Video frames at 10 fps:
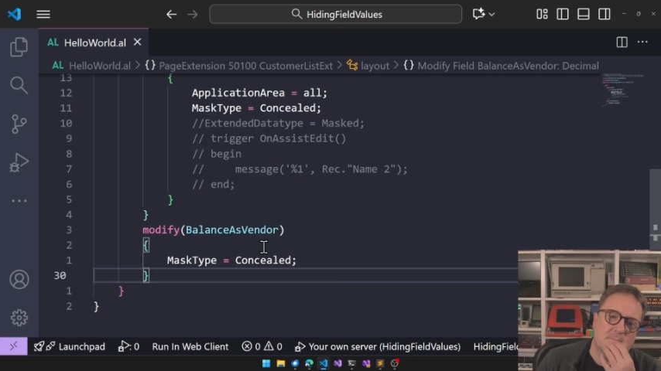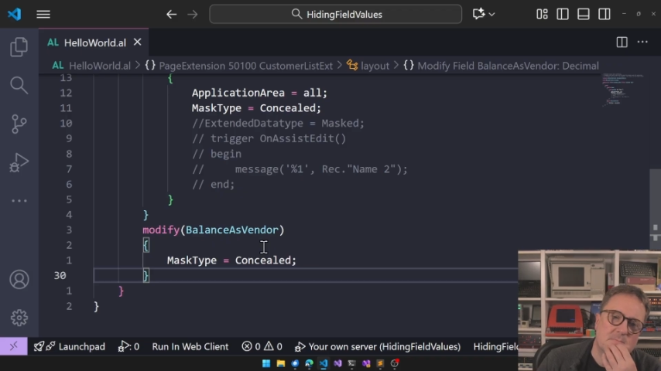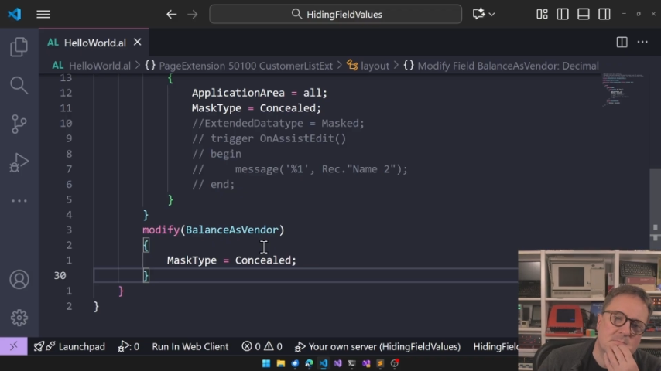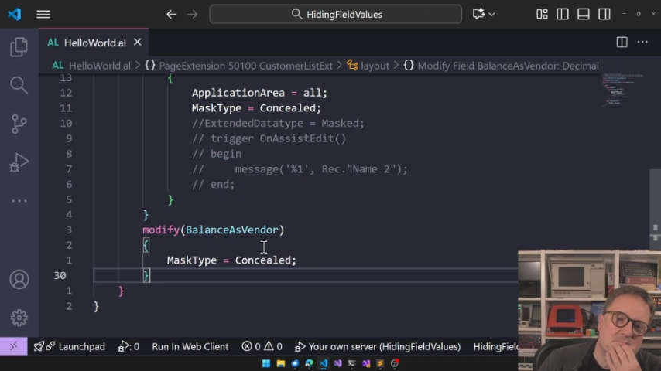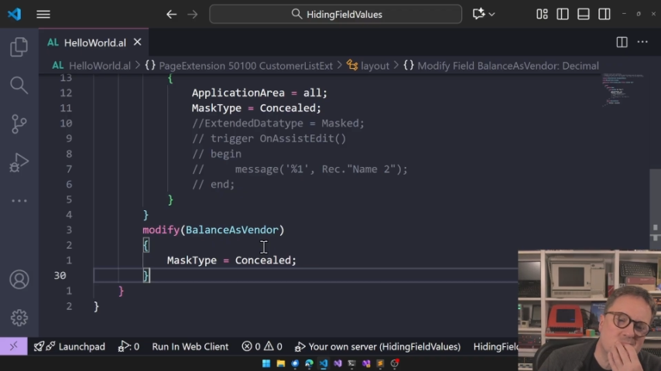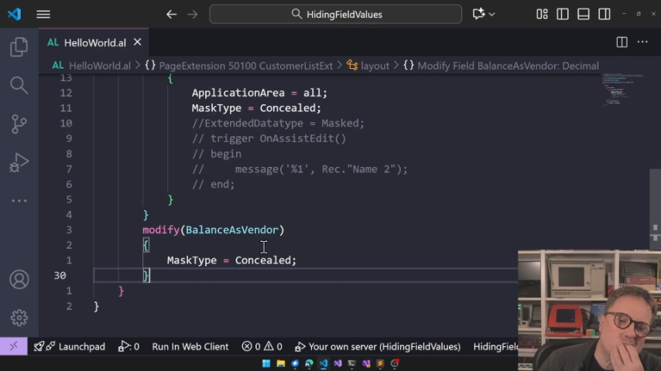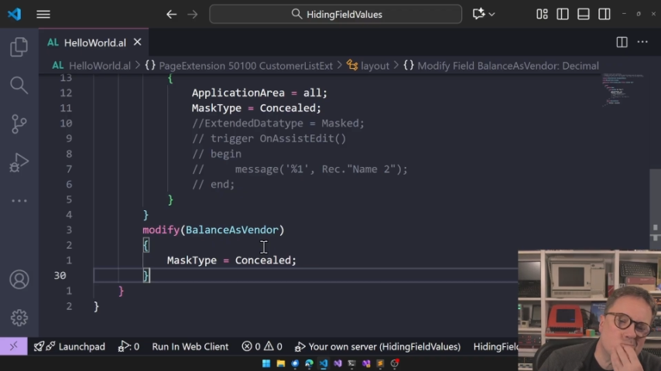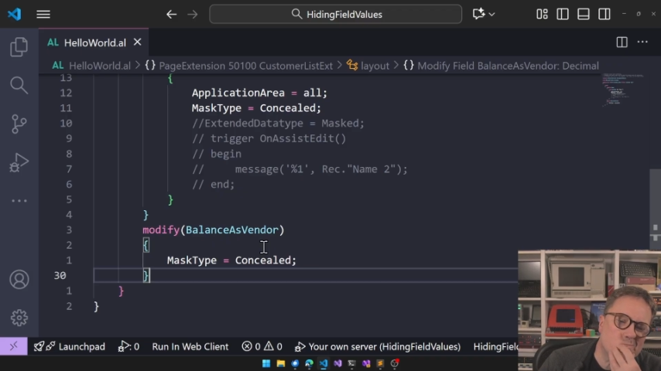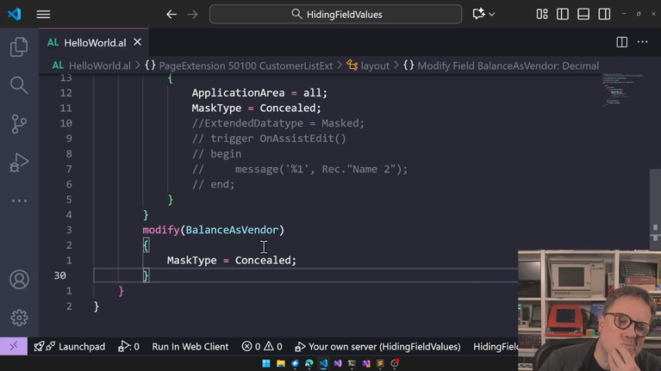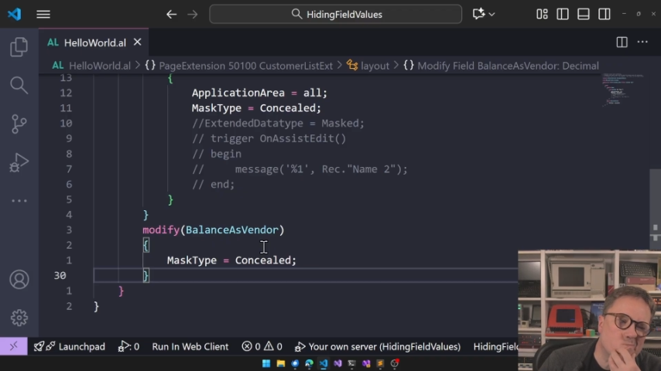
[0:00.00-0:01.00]

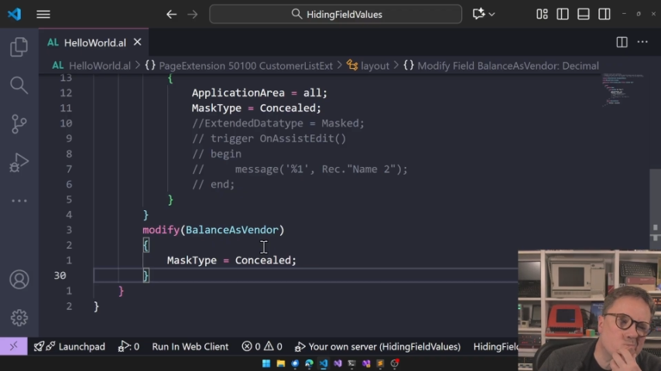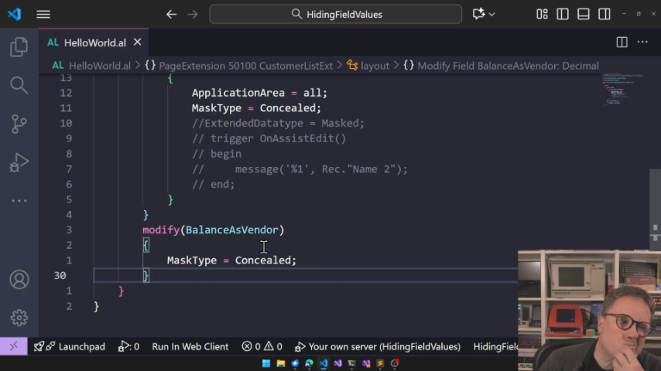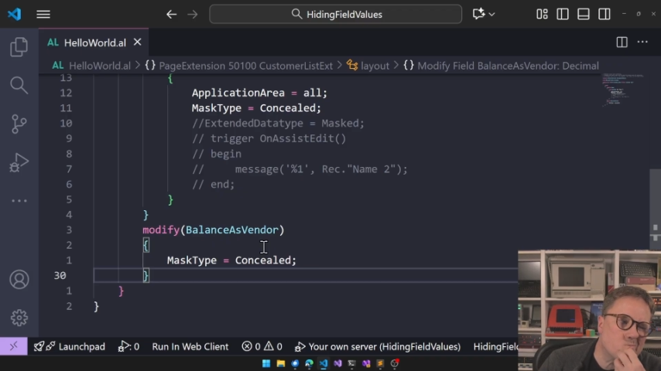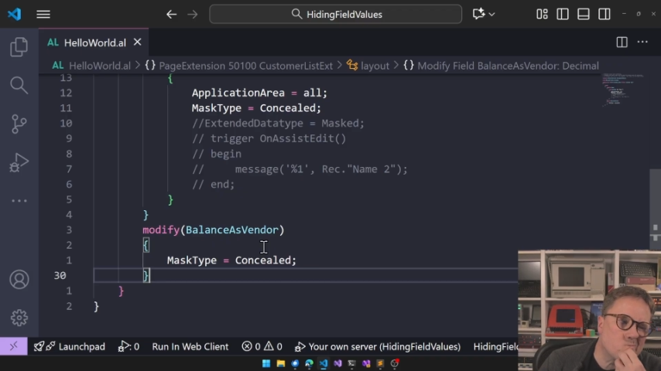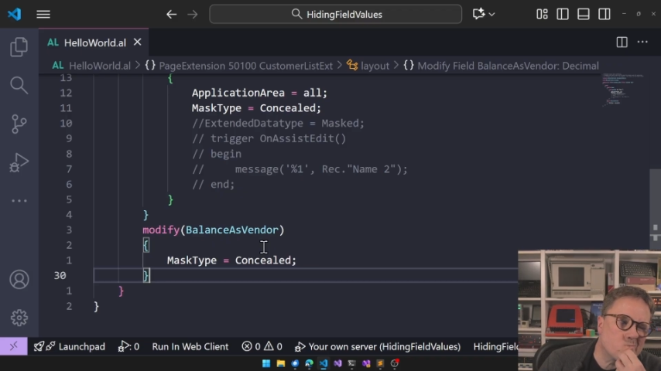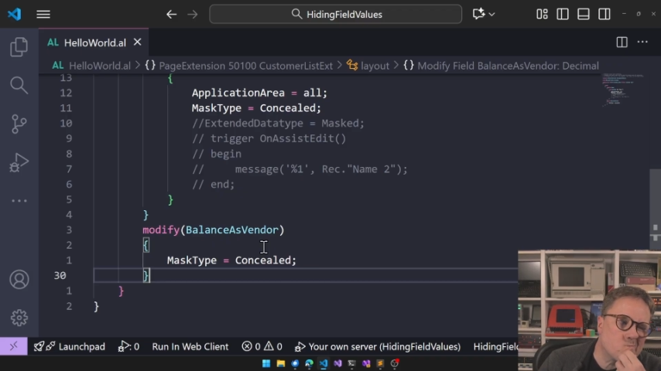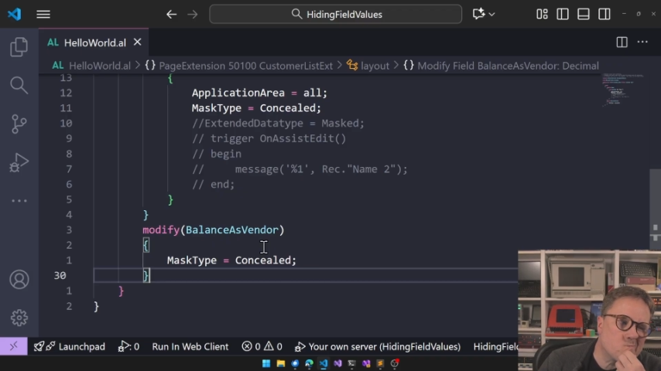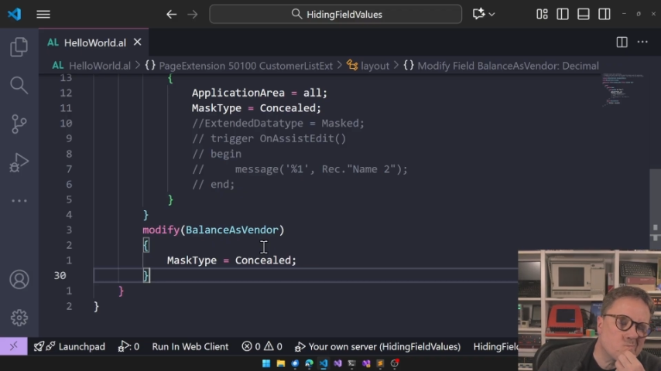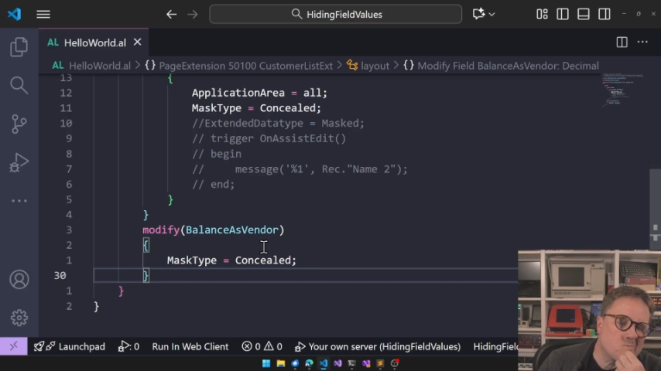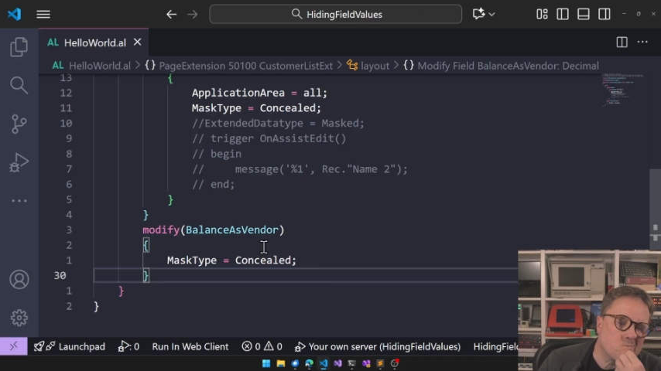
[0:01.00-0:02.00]

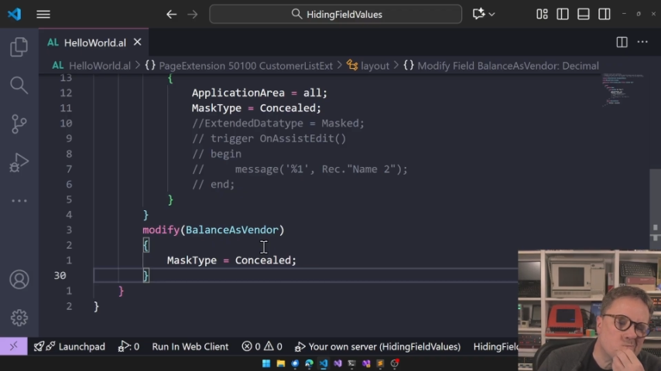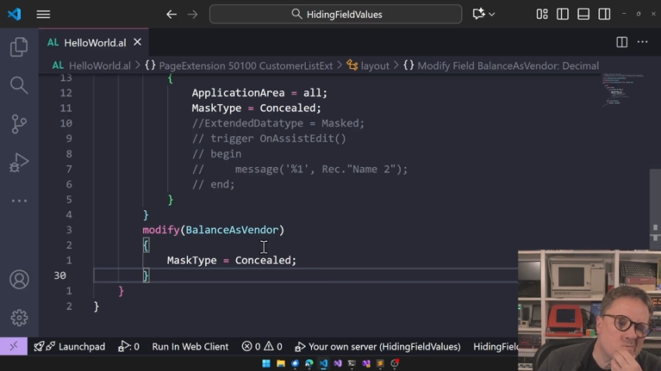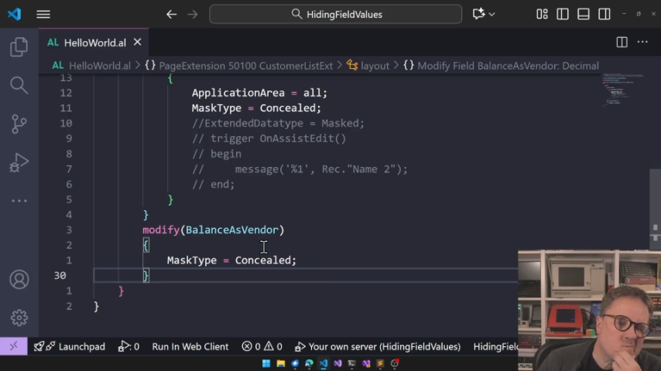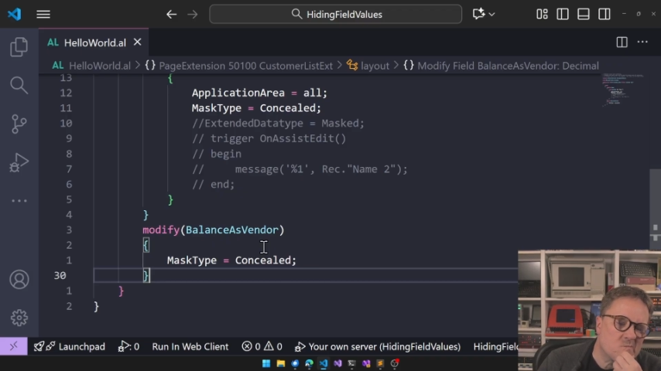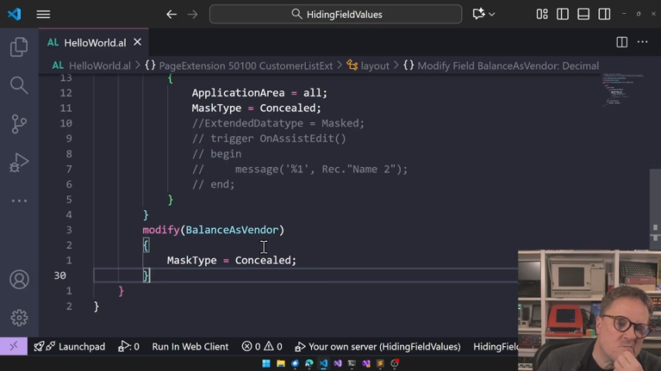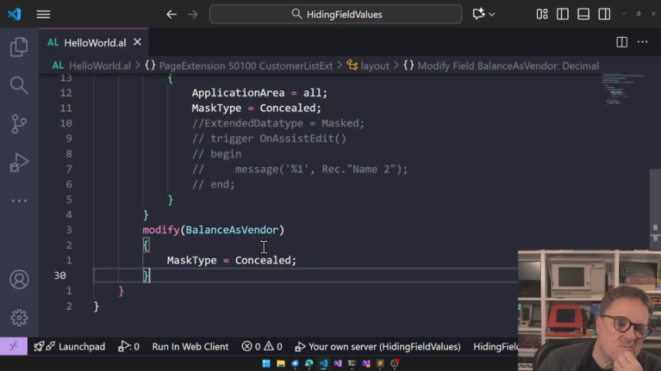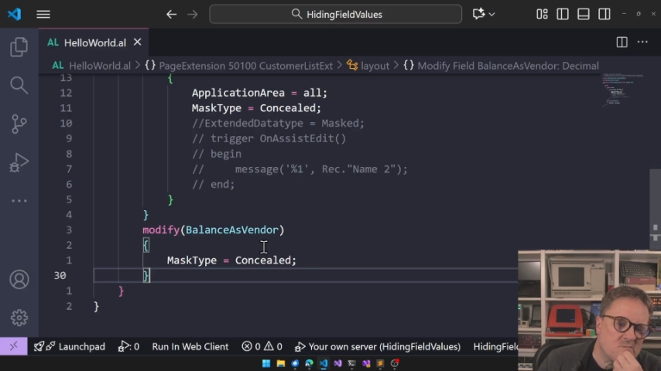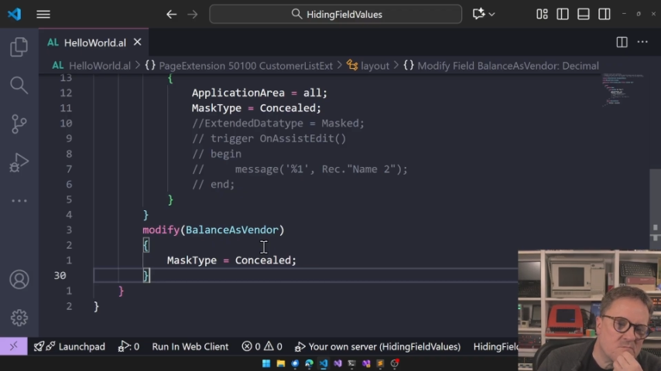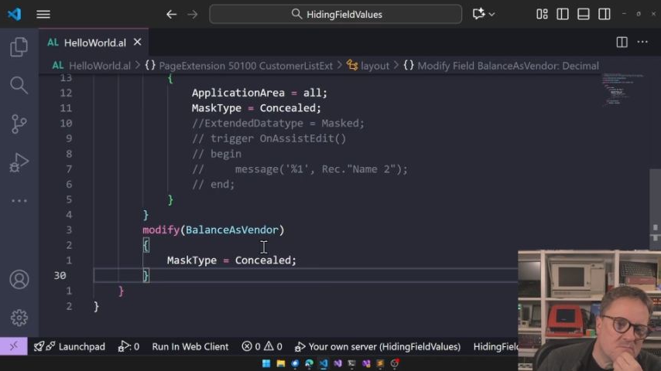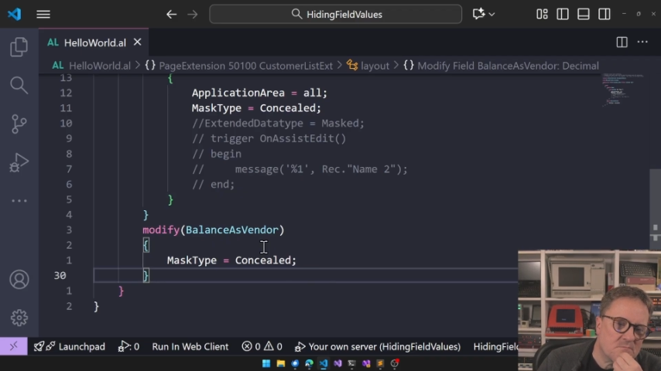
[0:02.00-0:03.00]

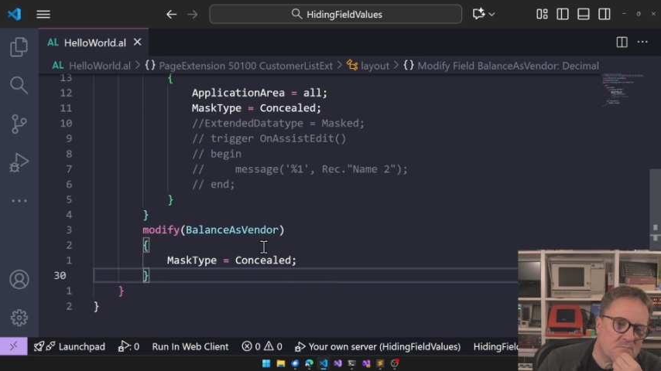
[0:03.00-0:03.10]
(silence)